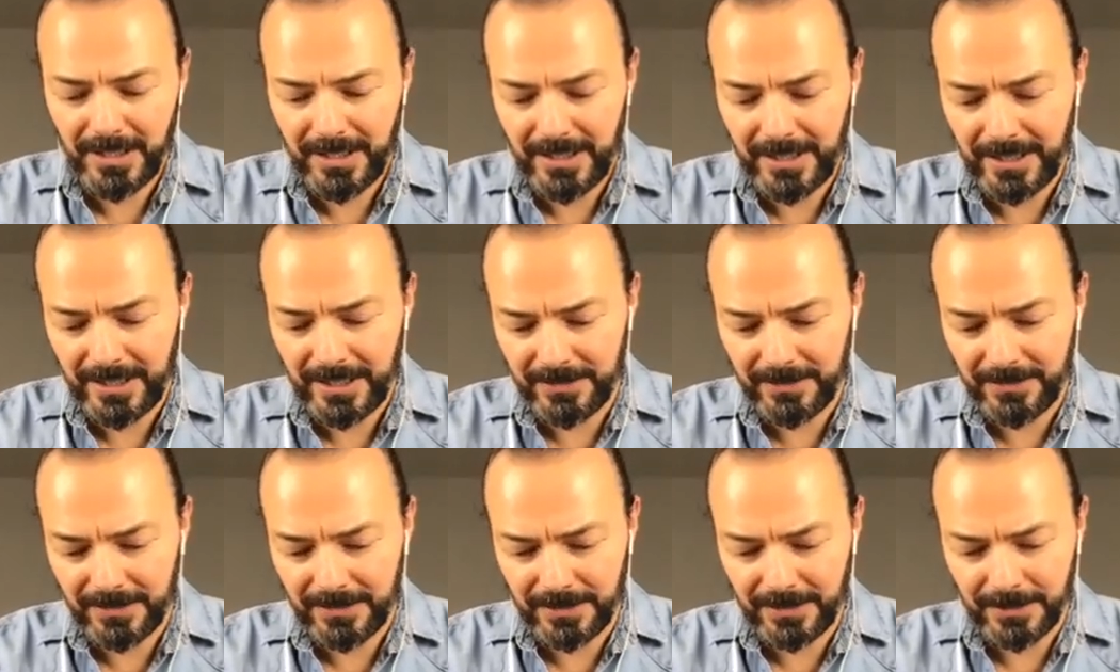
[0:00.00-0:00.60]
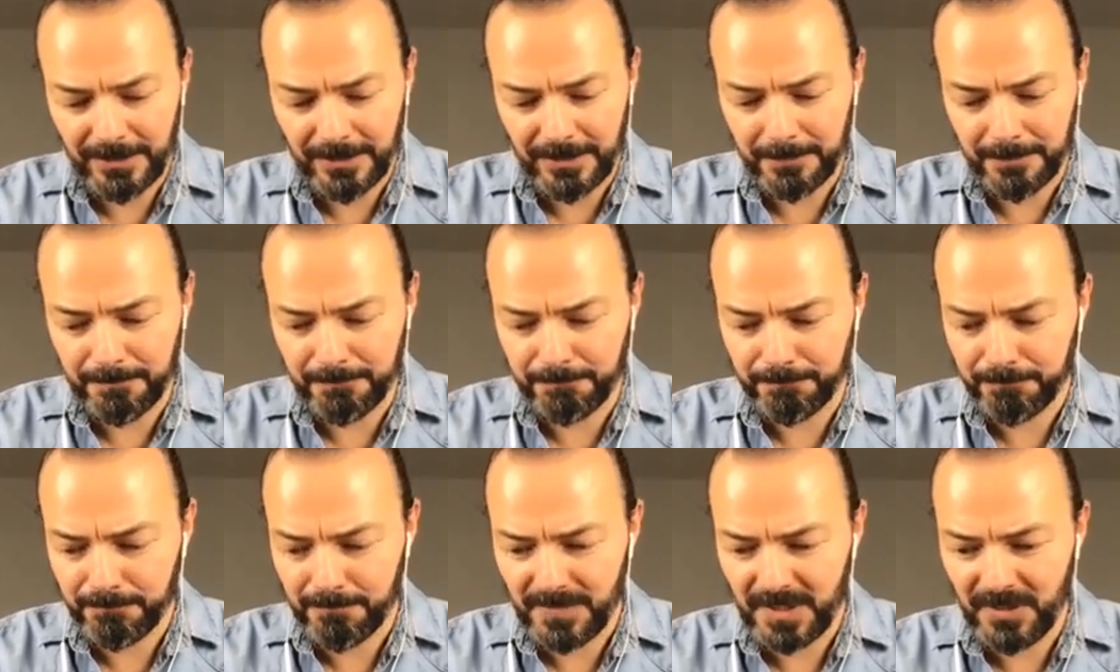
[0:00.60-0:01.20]
And
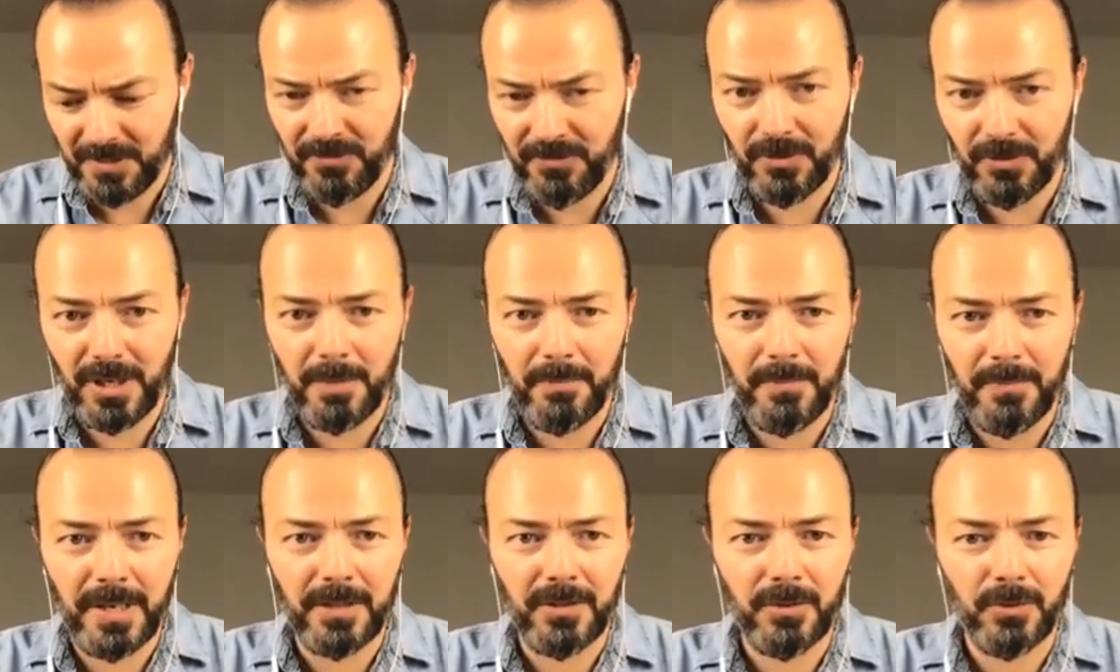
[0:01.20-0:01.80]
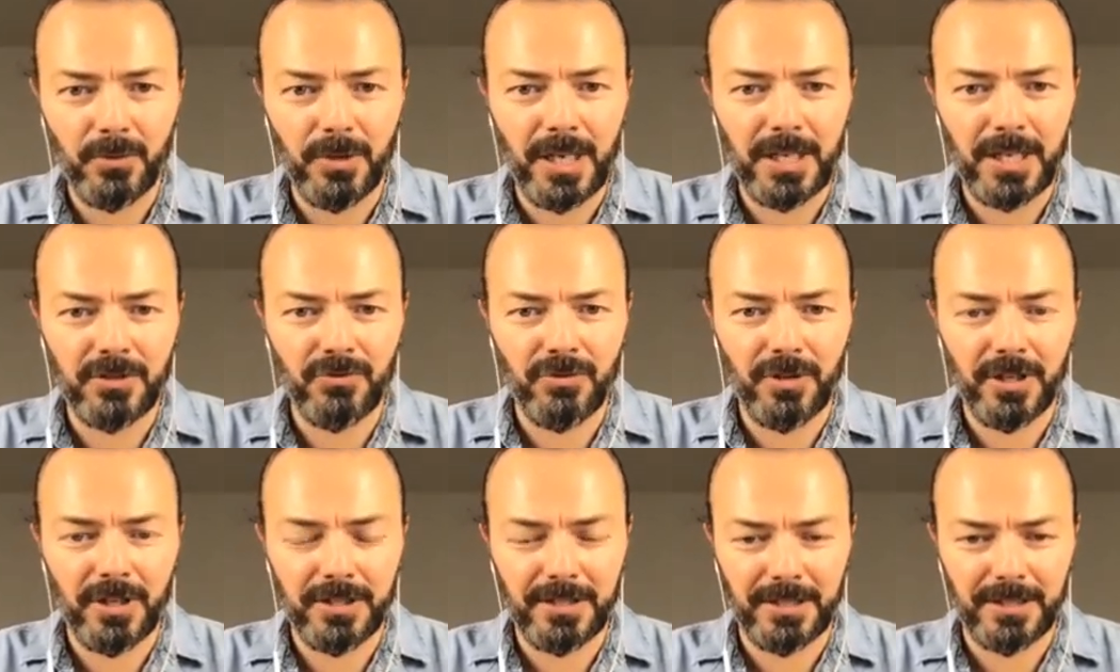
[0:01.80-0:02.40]
um, if you come back to
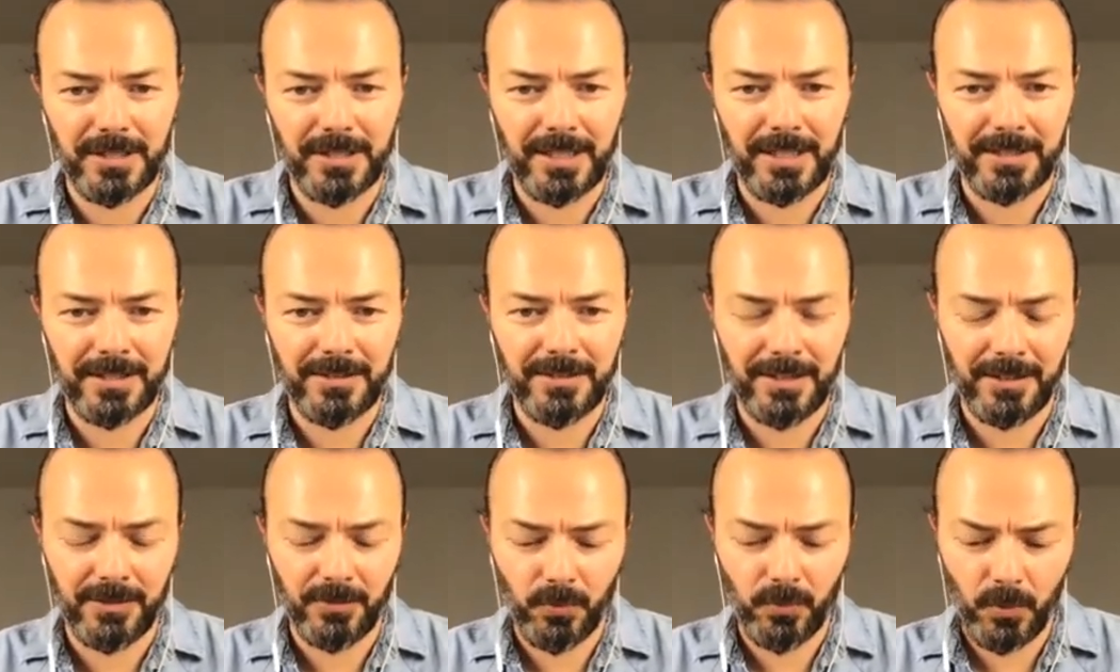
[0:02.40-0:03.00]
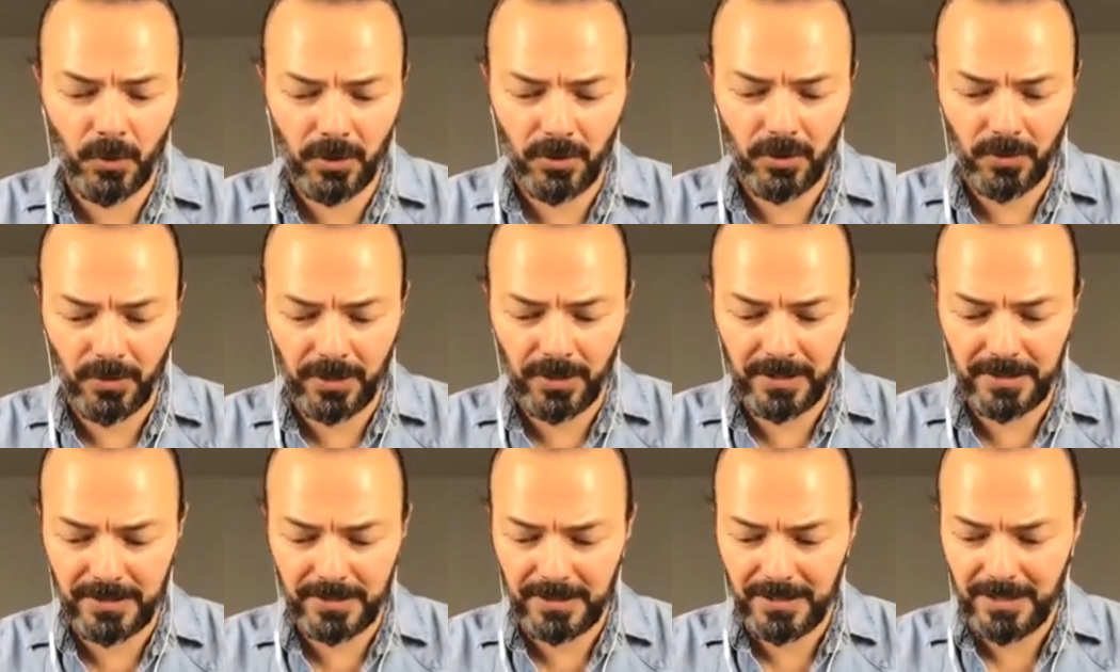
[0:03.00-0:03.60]
handwriting and, and work on
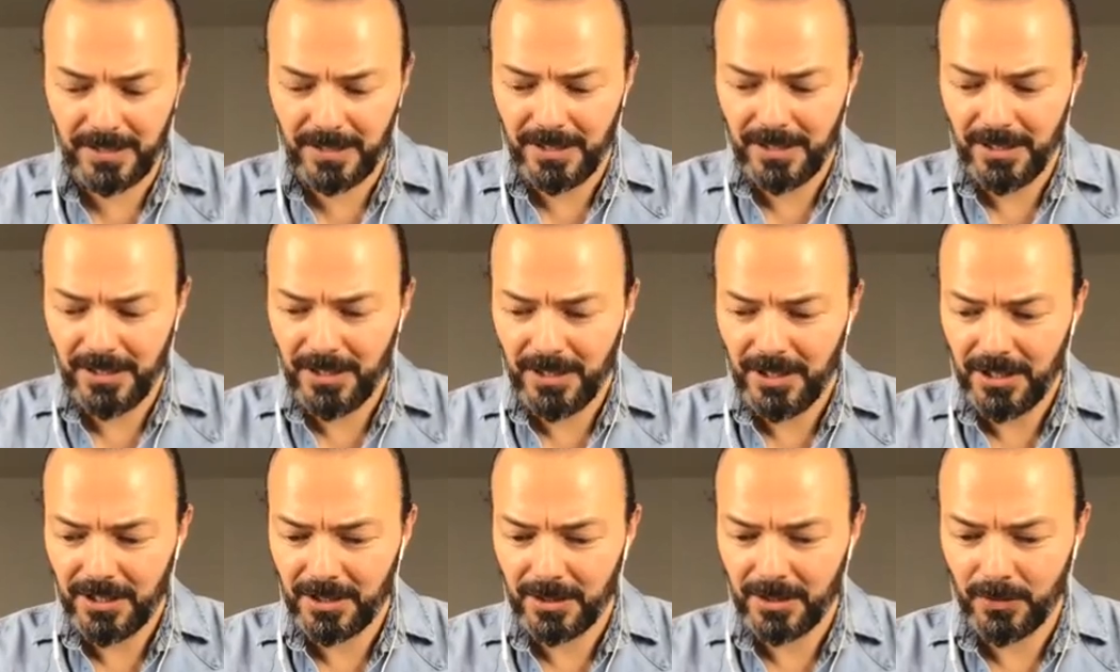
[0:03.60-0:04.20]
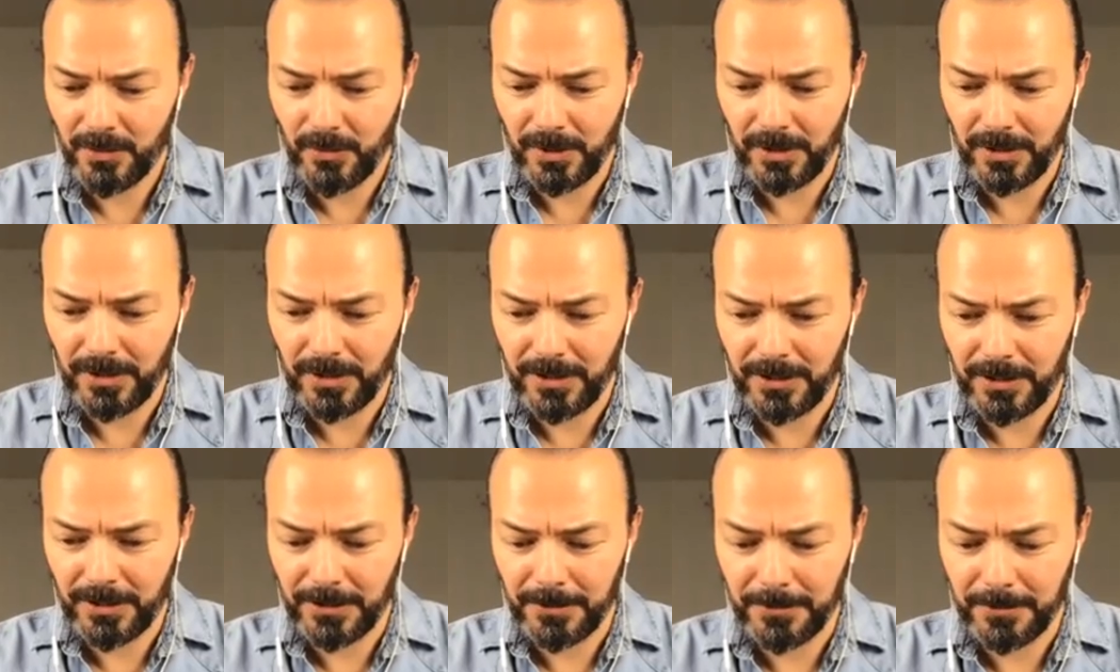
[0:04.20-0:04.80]
this, you will
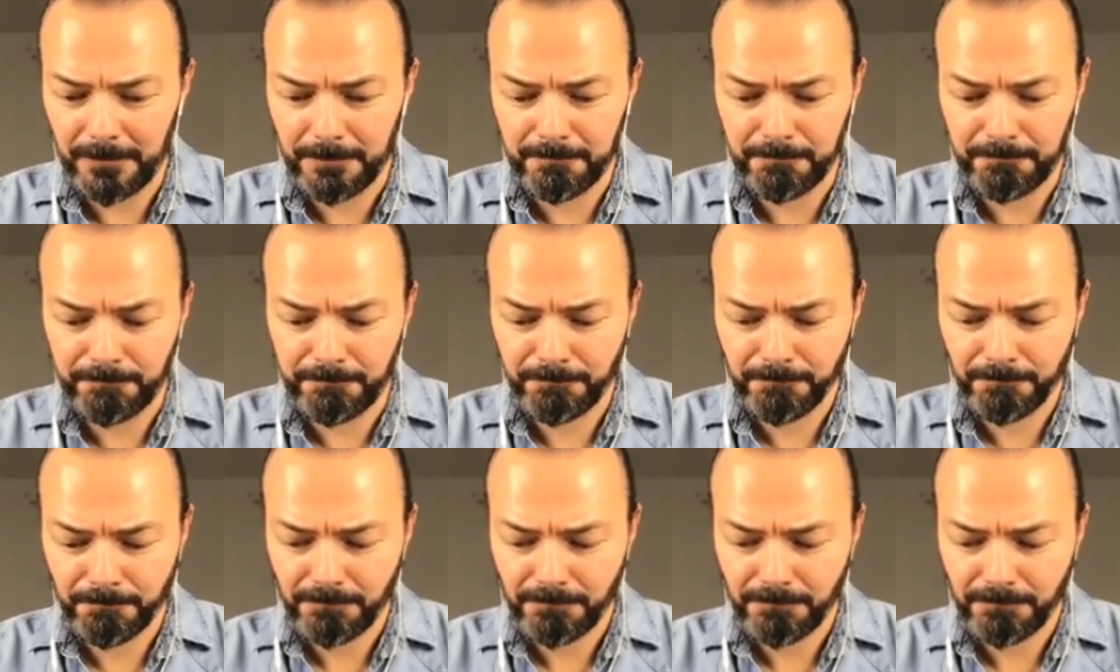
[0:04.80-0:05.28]
um,